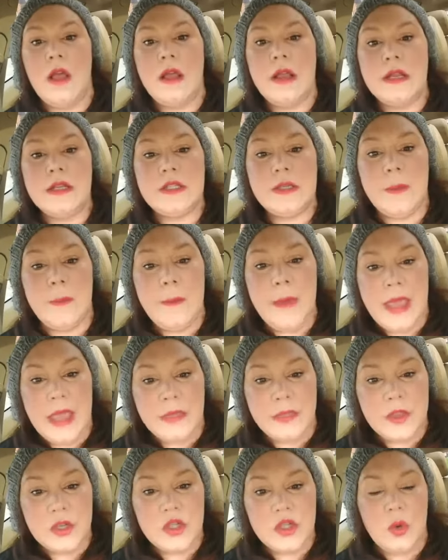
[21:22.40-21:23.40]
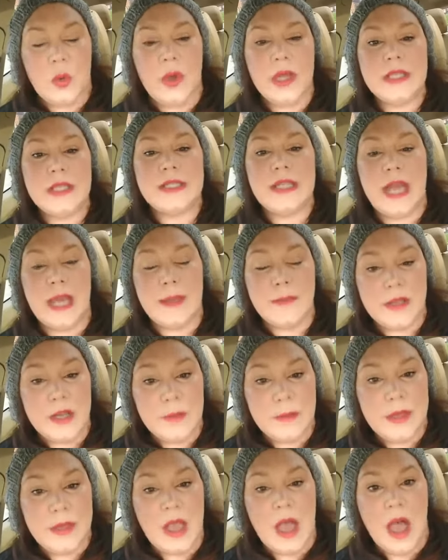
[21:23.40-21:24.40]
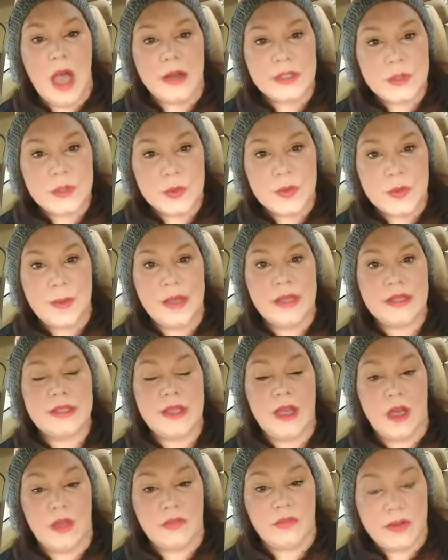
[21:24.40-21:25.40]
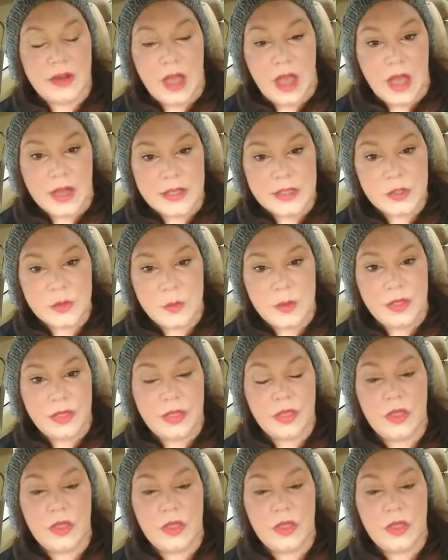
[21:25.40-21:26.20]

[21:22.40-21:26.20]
To make the choice that I'm going to be honest with myself and honest with